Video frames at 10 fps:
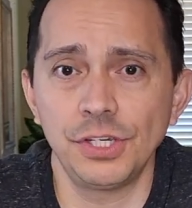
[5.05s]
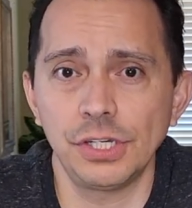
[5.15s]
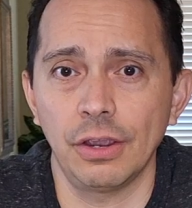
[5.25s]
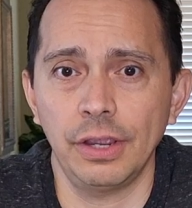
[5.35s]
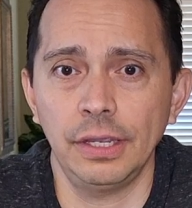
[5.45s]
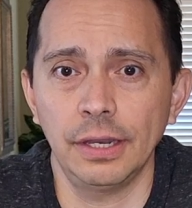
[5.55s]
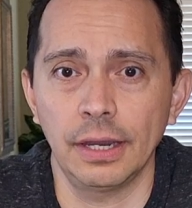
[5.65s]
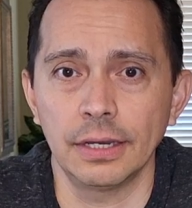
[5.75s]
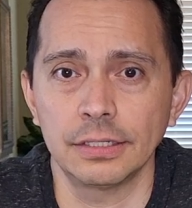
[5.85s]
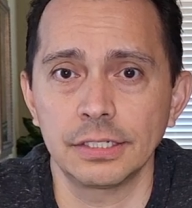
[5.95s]
sharing
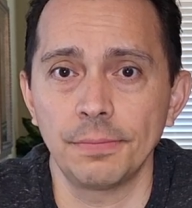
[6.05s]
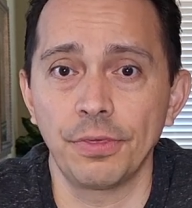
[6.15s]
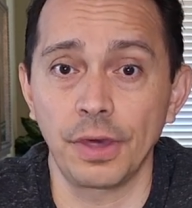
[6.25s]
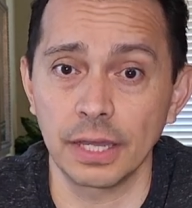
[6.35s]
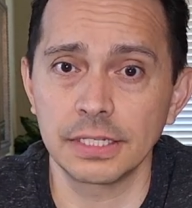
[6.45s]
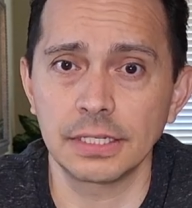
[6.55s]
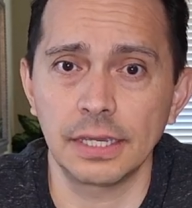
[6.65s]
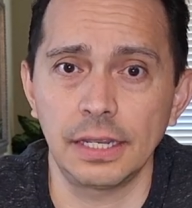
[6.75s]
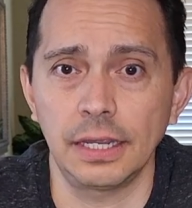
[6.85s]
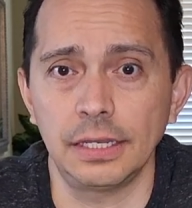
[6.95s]
some thoughts
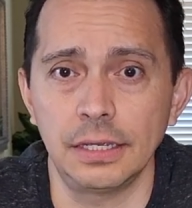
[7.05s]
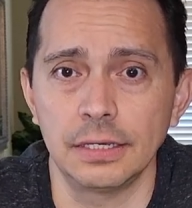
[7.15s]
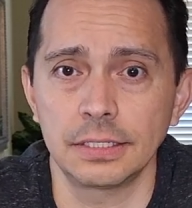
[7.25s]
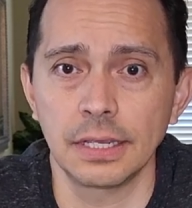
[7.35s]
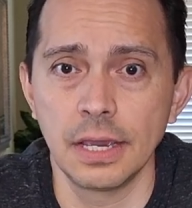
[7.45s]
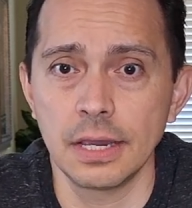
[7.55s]
and ideas